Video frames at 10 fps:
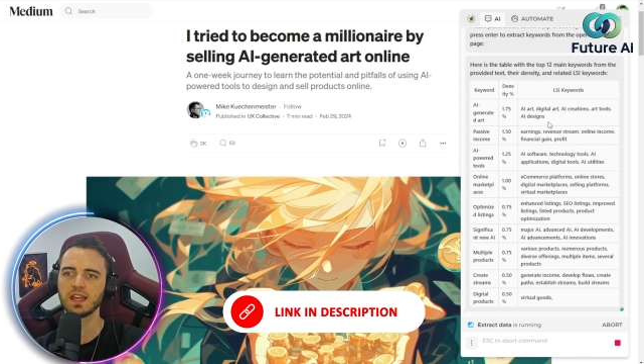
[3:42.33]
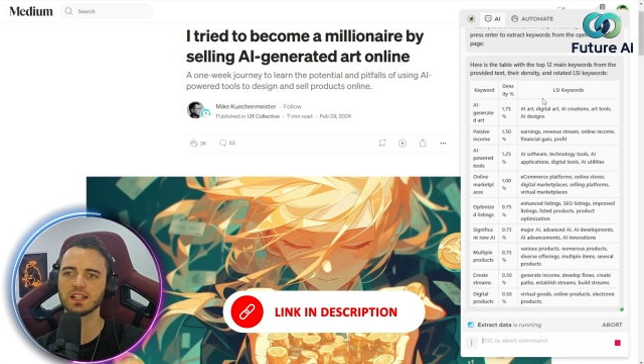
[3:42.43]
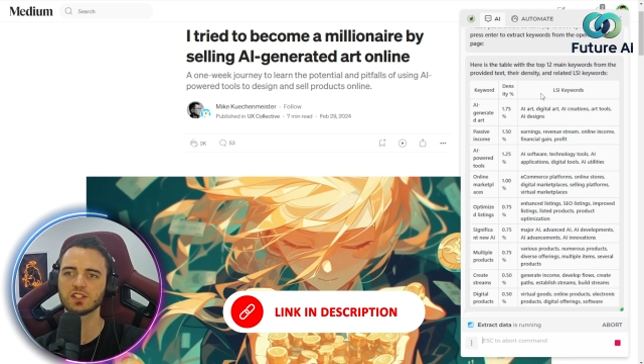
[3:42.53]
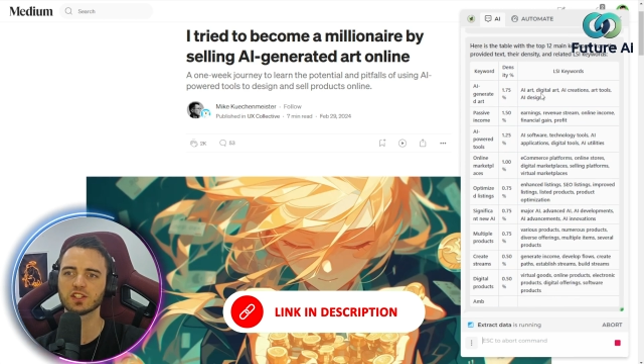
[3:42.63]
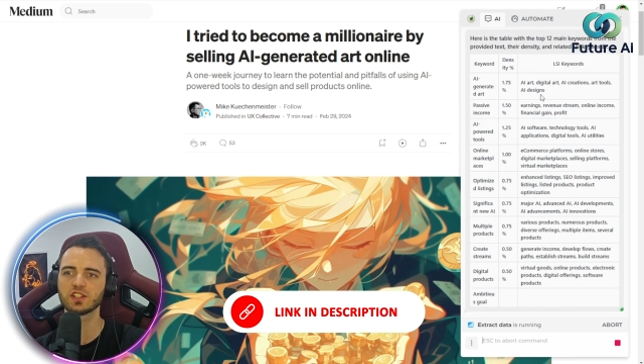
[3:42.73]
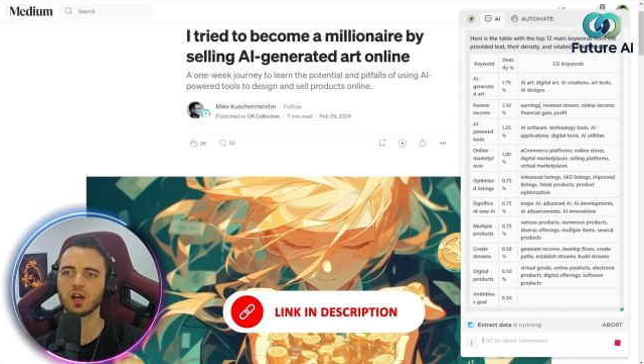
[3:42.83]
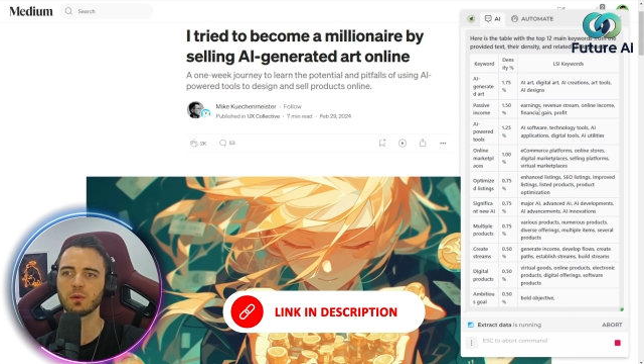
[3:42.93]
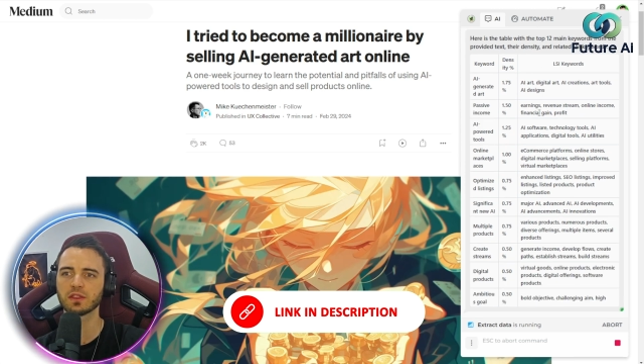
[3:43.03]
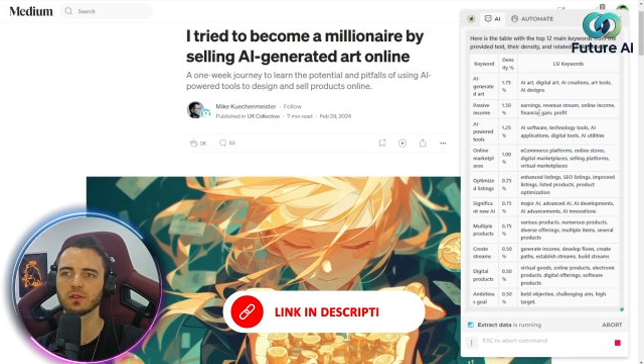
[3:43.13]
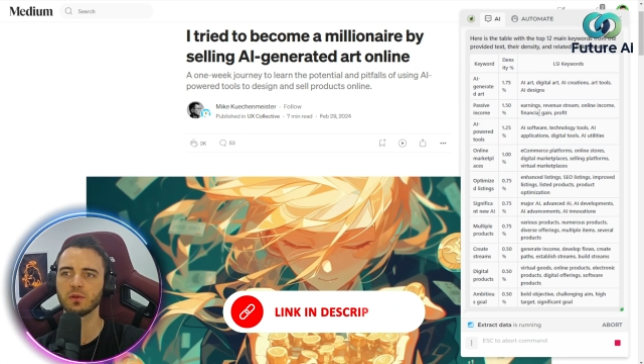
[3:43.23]
it's just
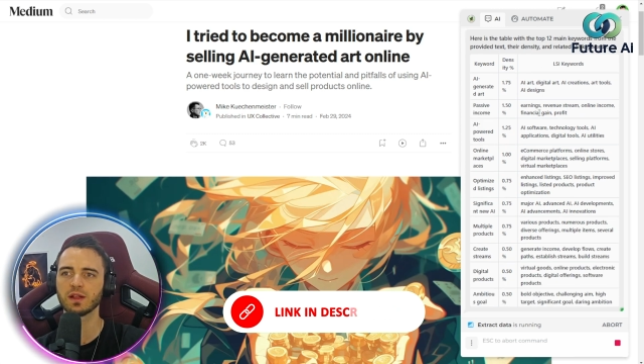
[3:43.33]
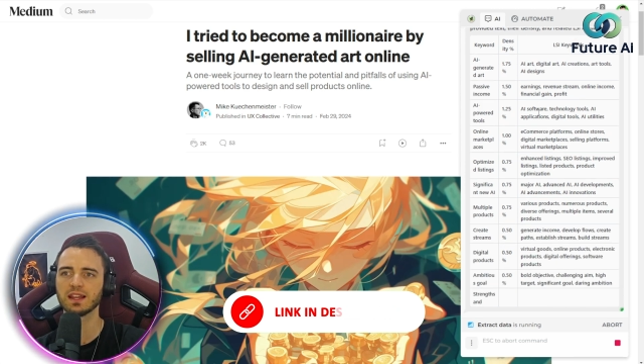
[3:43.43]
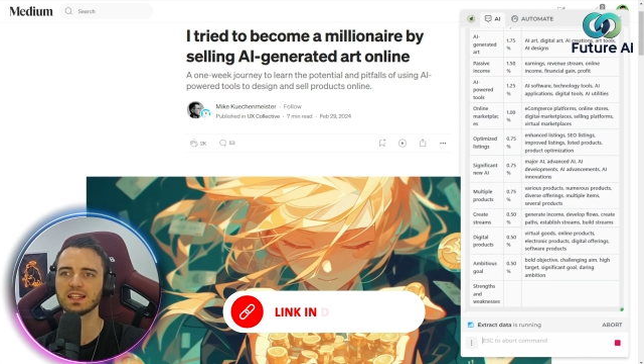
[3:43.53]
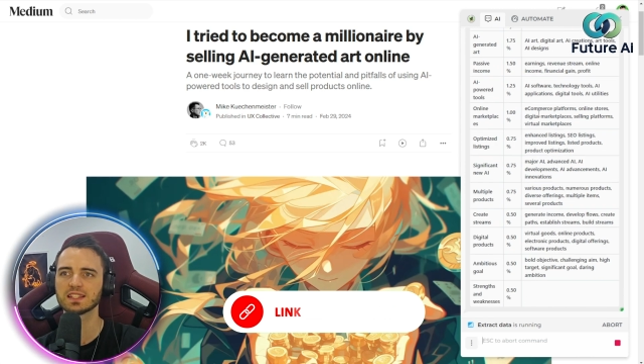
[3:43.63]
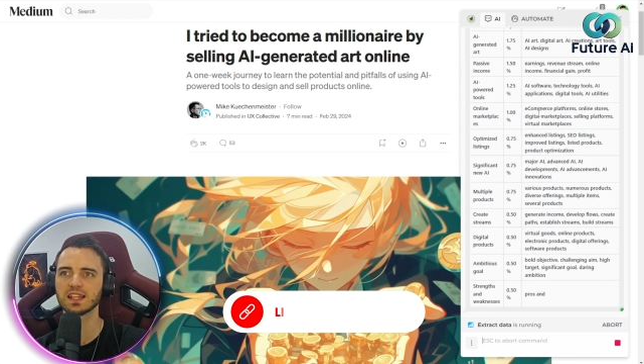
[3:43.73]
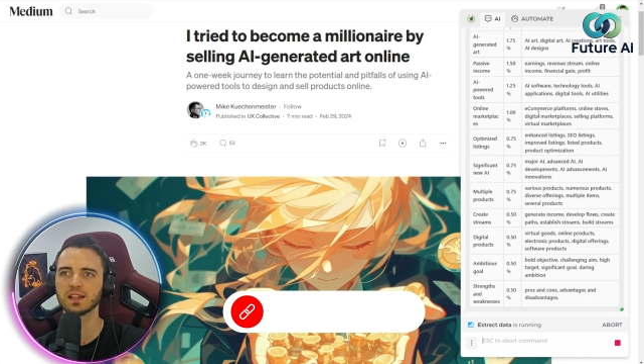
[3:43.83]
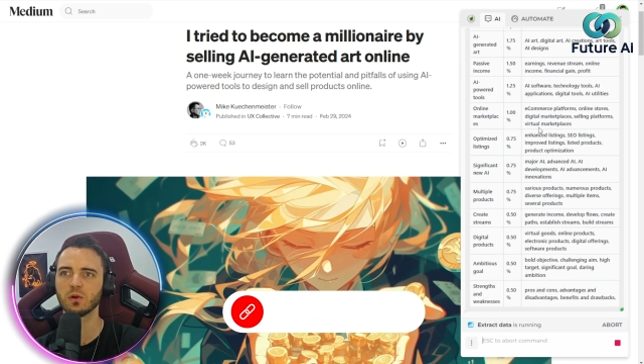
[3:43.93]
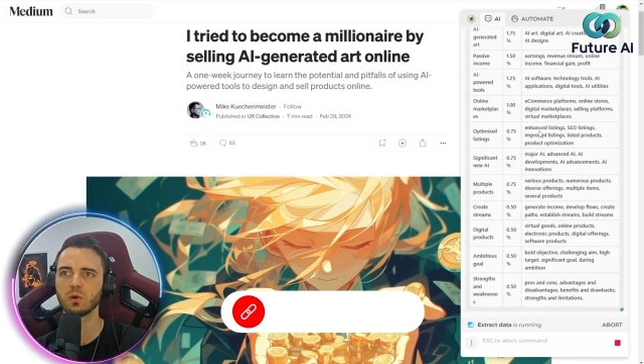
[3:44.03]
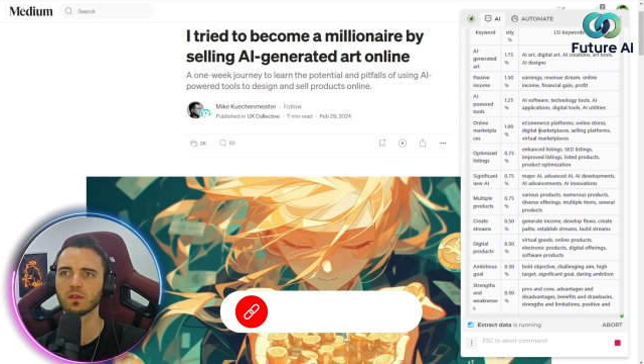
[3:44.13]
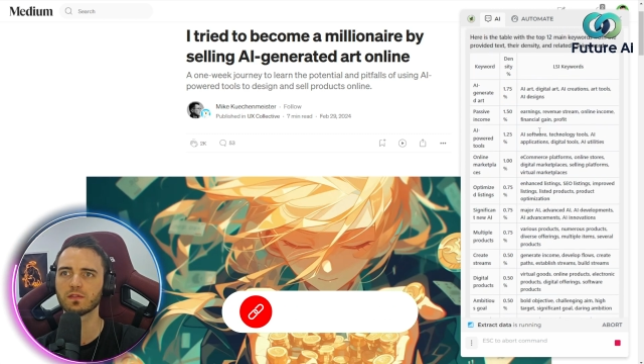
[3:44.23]
going through and listing
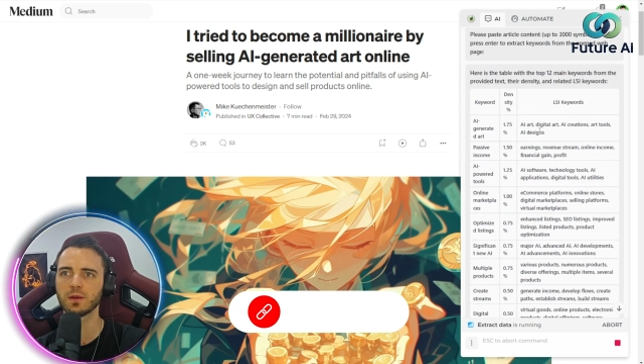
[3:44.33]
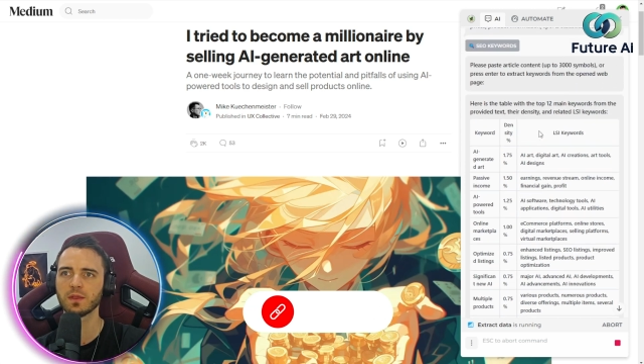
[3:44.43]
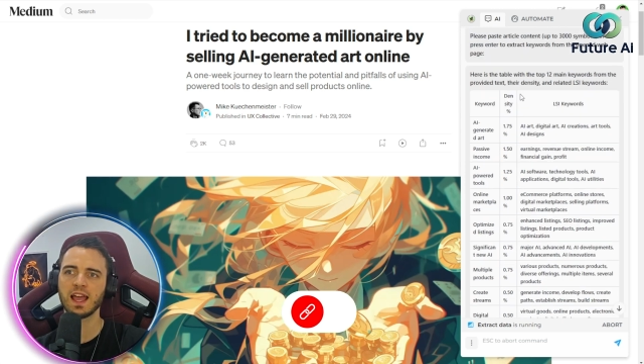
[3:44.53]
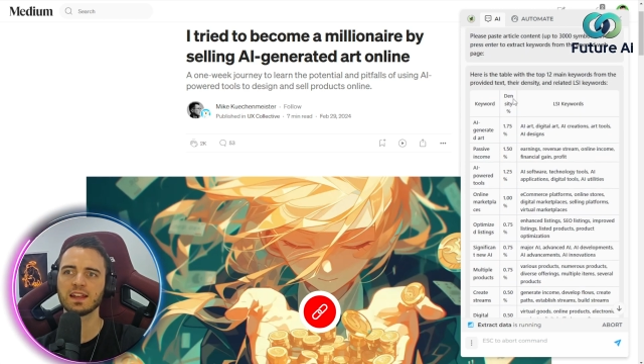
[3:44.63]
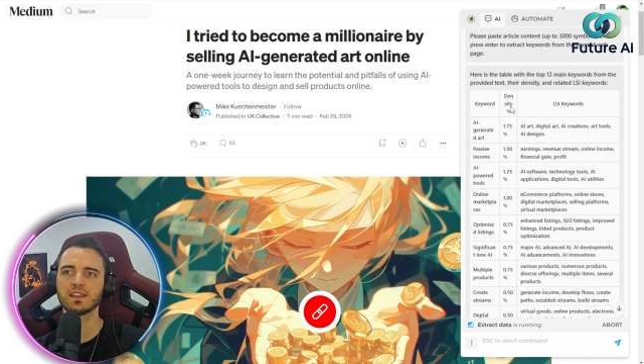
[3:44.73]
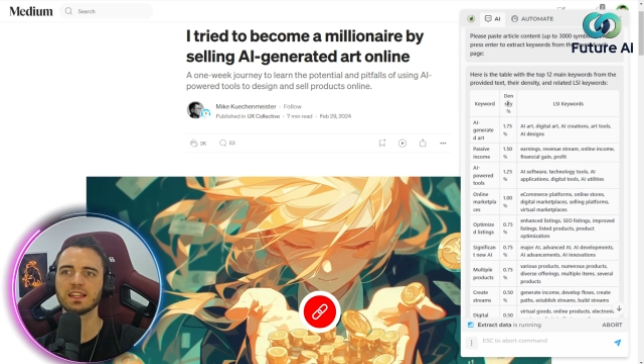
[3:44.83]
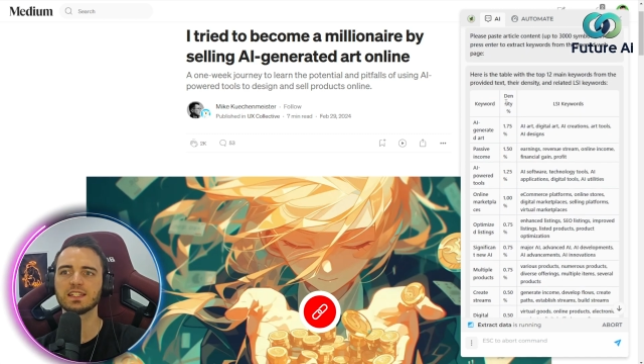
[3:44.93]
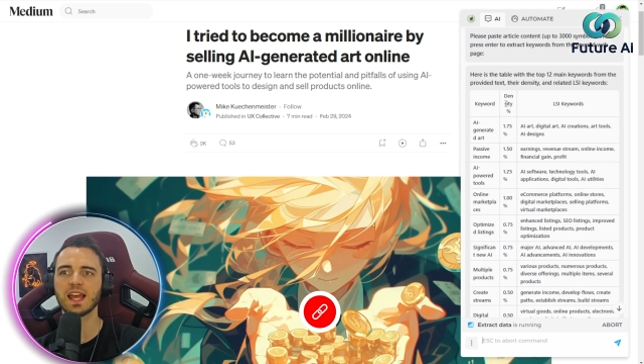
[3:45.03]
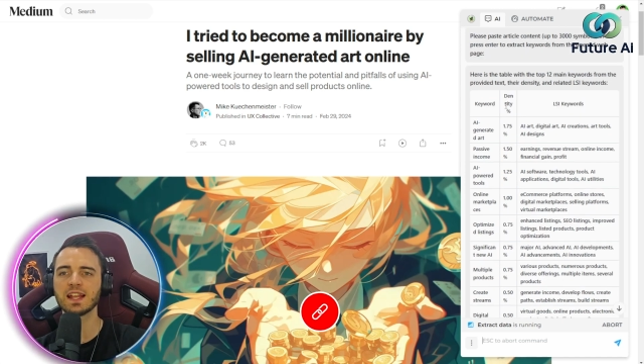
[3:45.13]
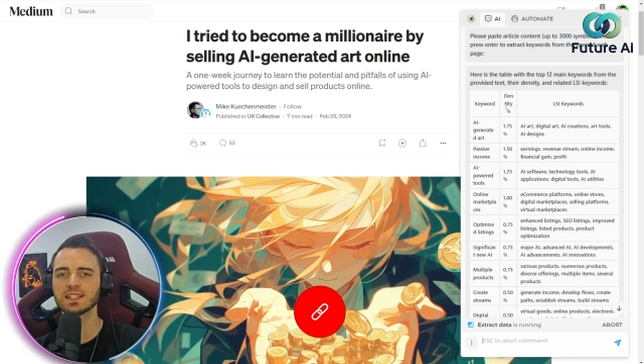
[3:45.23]
all of them and the
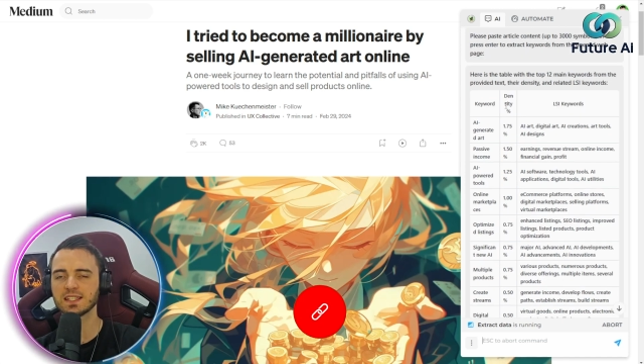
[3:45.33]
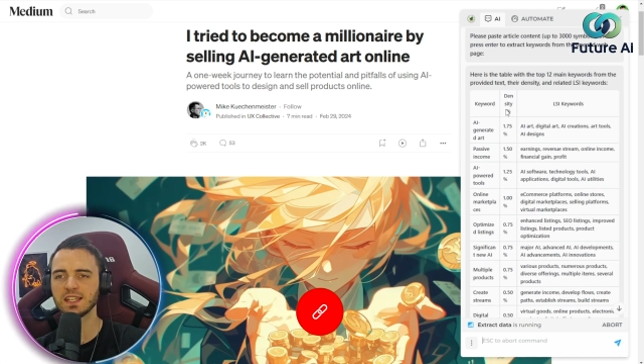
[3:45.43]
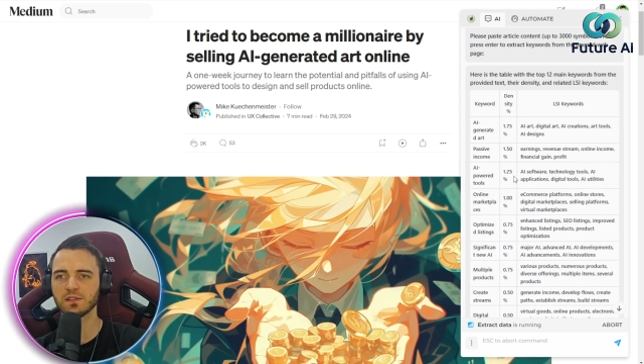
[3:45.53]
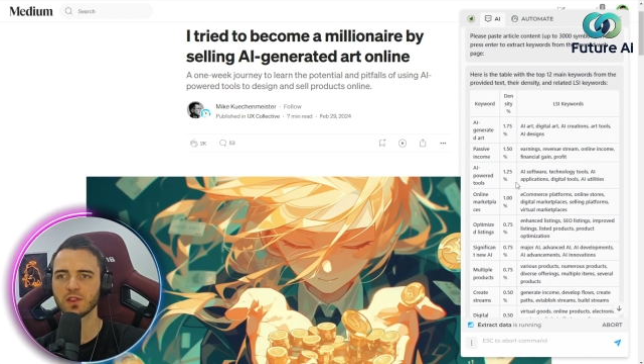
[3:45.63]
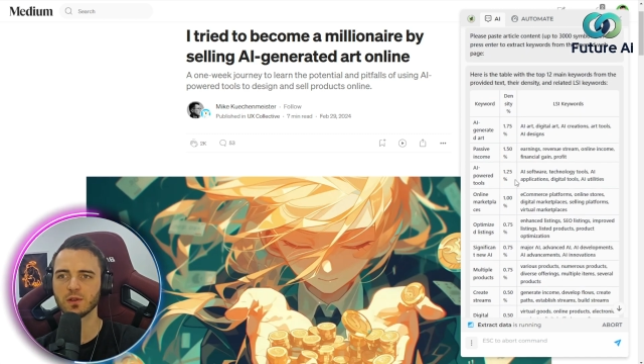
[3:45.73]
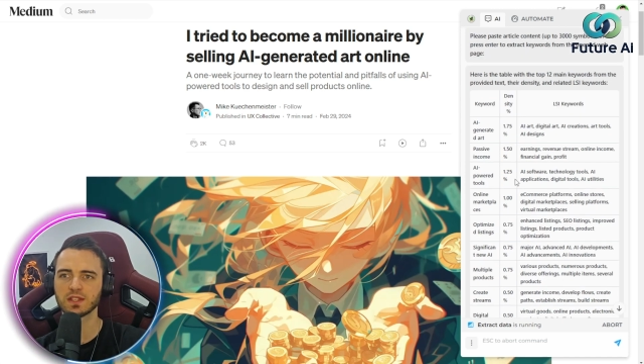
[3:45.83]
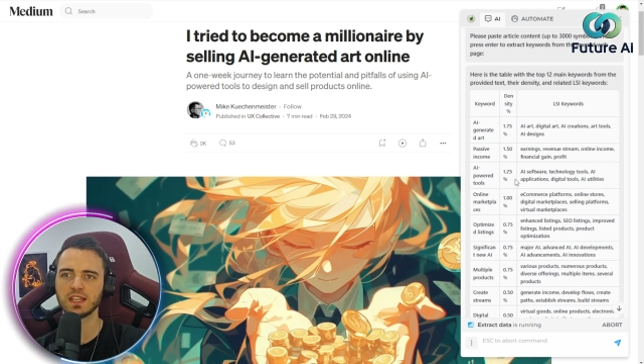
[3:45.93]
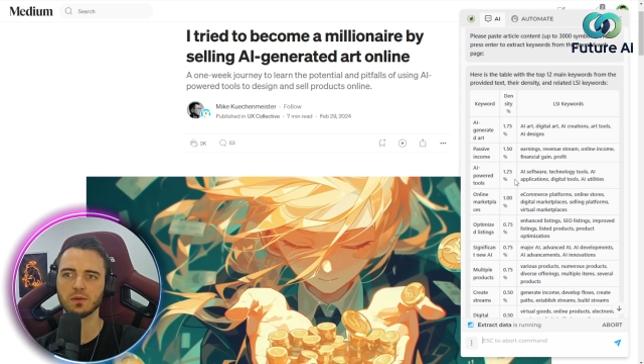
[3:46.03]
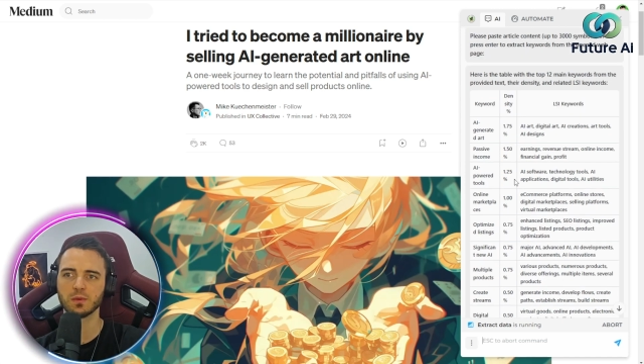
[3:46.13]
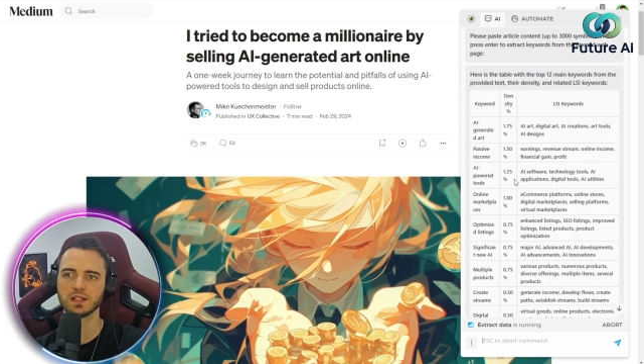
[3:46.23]
density of those
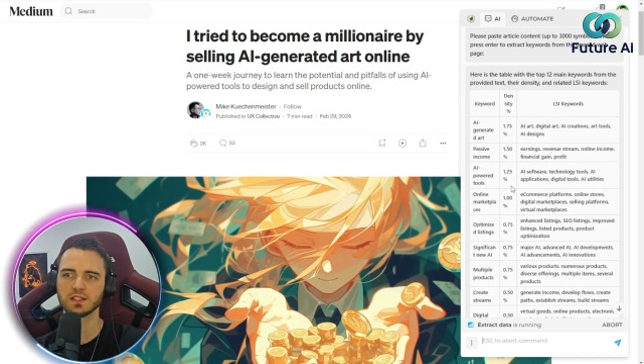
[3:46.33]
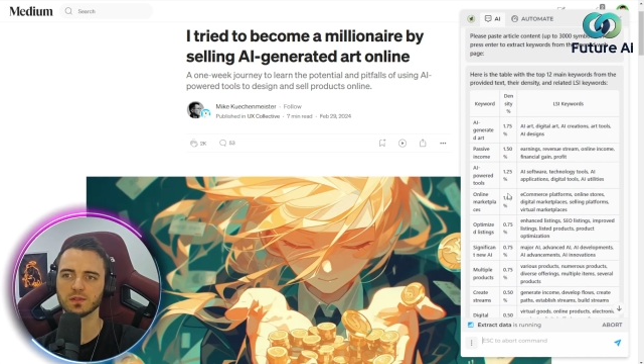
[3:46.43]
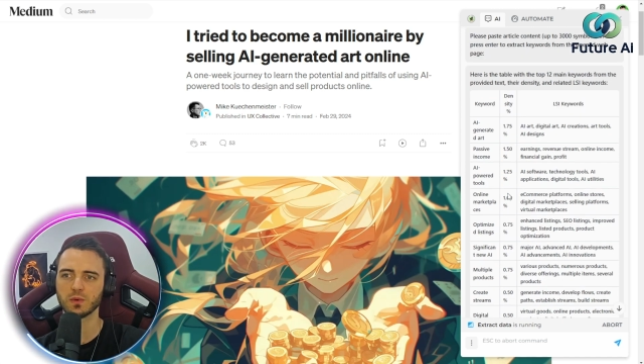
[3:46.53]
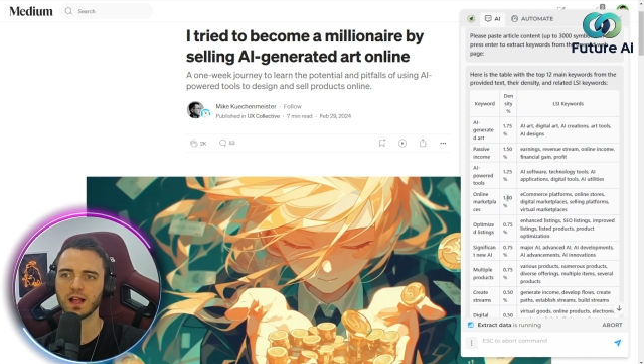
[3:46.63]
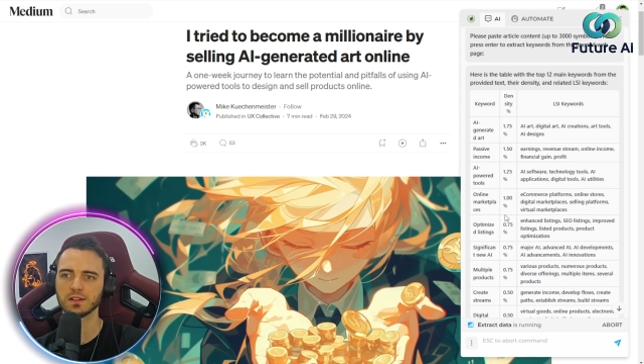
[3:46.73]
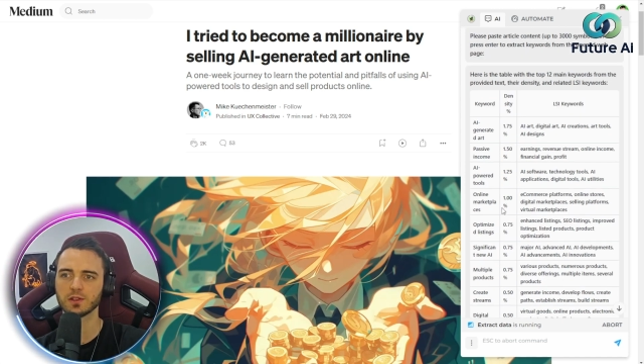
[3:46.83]
keywords as well.